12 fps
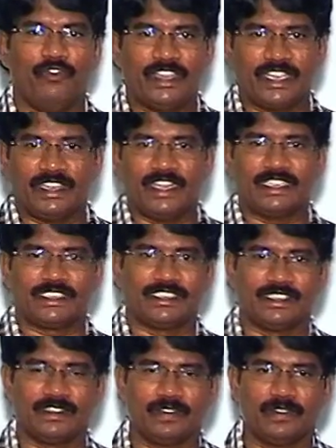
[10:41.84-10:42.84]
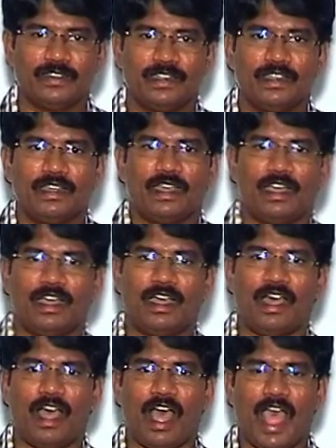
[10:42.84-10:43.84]
So with this
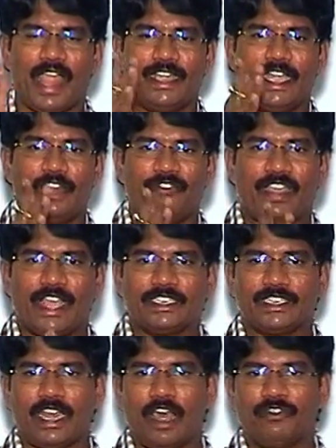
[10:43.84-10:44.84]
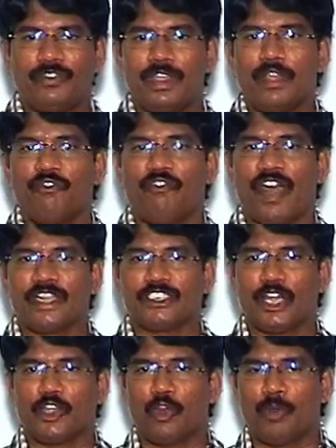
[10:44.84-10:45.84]
identification of
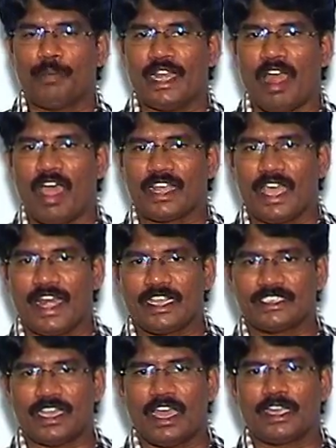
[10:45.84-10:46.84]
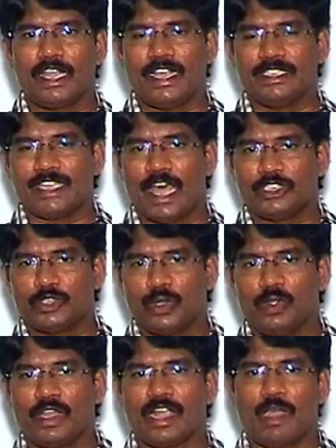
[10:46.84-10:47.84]
functional group in organic salt is
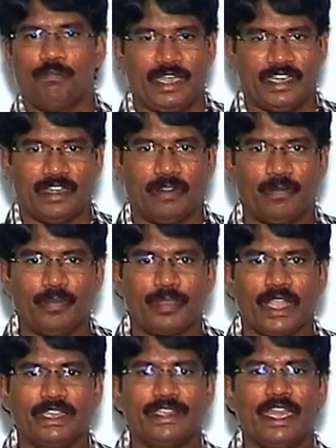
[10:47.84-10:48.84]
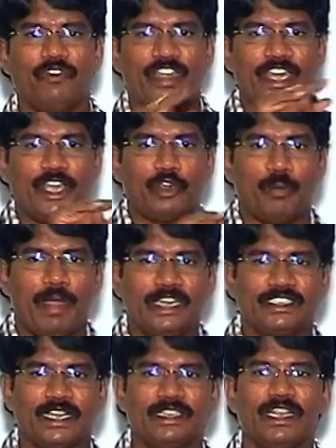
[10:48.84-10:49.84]
also completed. Then we need
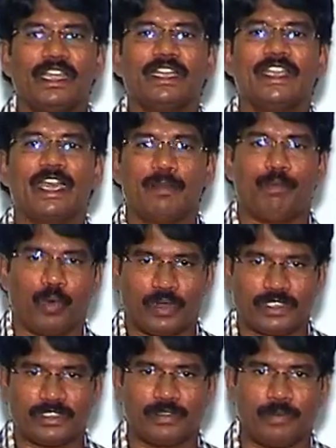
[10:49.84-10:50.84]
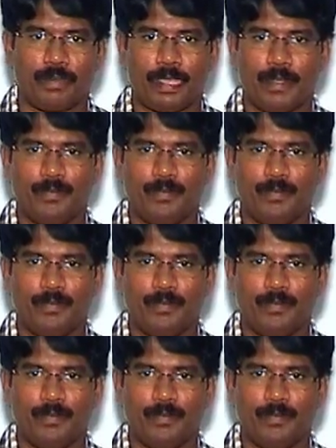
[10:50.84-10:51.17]
to mention the report.